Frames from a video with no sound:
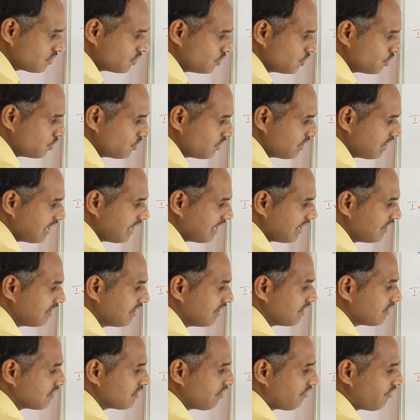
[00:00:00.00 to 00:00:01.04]
you
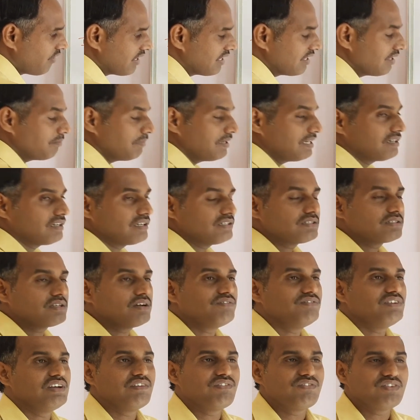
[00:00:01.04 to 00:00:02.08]
need the fundamentals
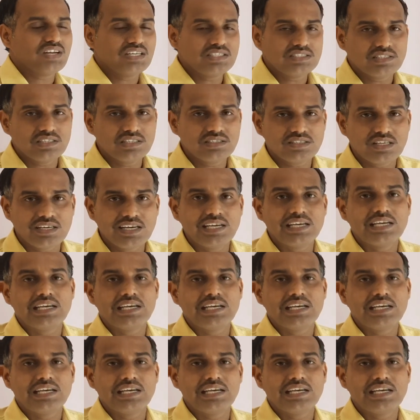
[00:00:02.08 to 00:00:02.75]
of differentiation and